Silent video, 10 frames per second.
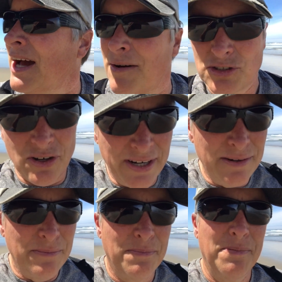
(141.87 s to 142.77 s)
I'm trying
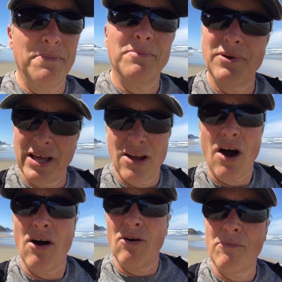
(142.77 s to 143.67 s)
to let
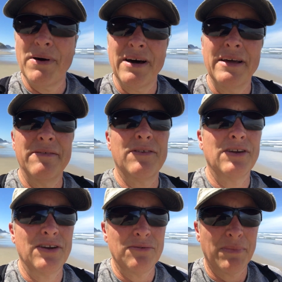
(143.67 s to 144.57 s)
go but
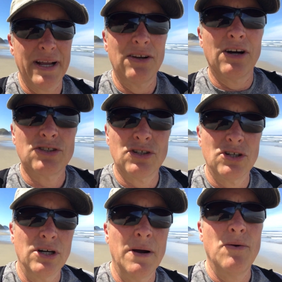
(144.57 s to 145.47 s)
the my
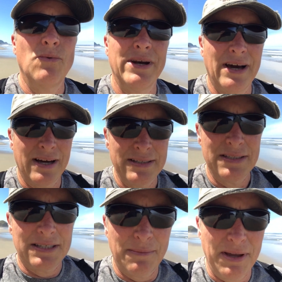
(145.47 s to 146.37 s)
doctor would not
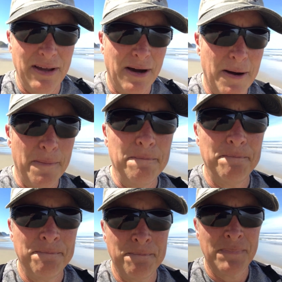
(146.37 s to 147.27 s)
send me um,
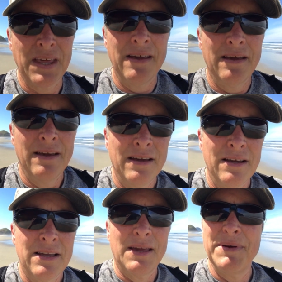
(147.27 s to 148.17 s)

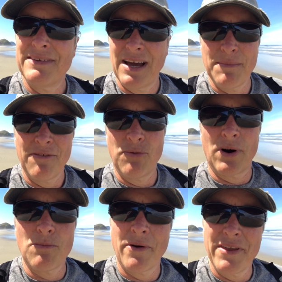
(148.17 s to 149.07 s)
give me time off
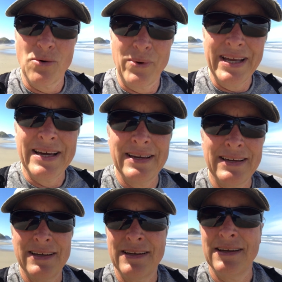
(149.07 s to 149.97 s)
work more than a week
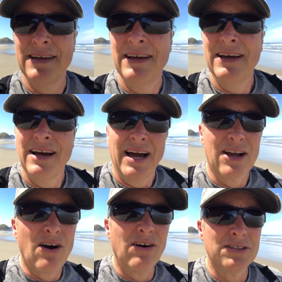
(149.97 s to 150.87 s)
I
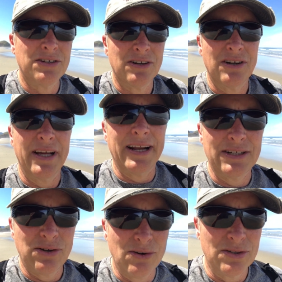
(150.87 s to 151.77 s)
called her and I
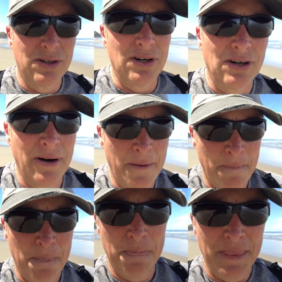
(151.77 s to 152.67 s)
told her,
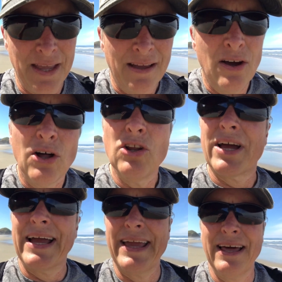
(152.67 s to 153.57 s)

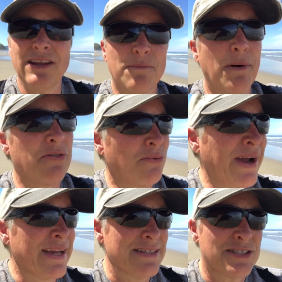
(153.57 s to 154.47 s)
look, I can't look both
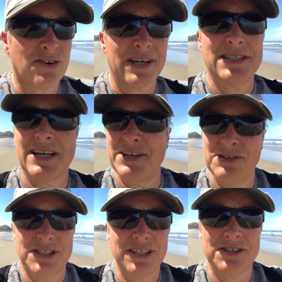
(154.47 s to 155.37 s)
ways. Crossing a
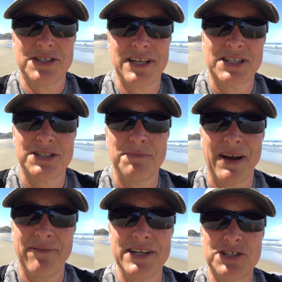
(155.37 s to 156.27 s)
huge intersection,
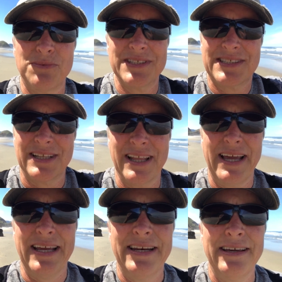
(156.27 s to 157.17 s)
my vision was
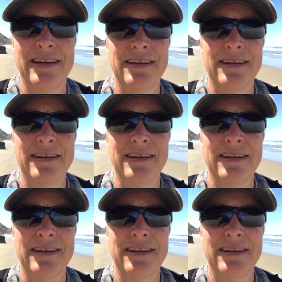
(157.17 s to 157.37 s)
delayed.